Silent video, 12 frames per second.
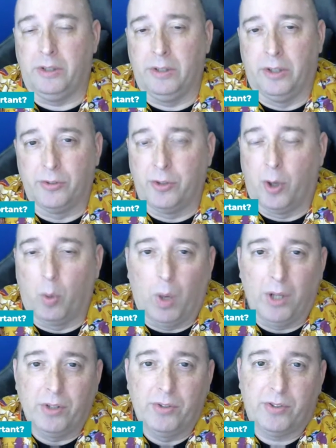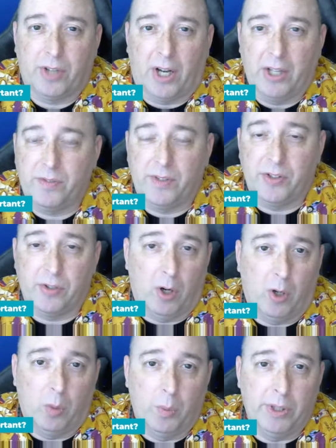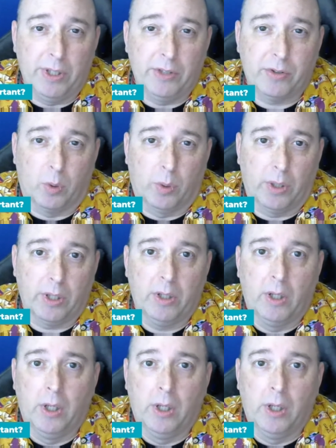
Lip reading: There's no one size fits all with lead scoring.